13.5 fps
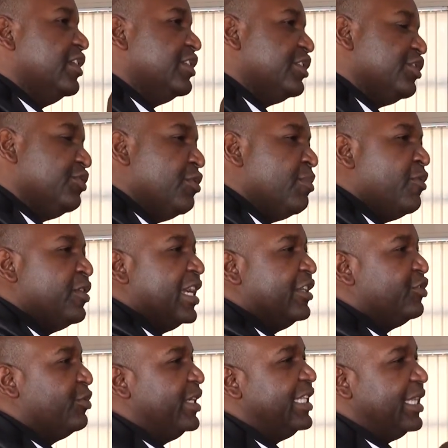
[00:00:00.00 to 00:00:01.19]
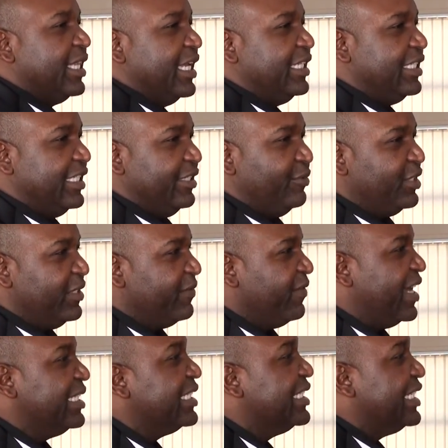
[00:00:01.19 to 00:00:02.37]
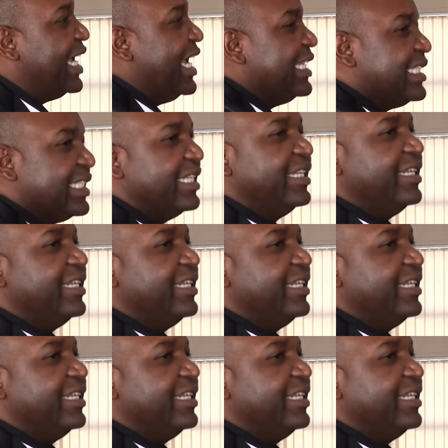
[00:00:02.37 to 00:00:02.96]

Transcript: Genomona 2013, who defined it as,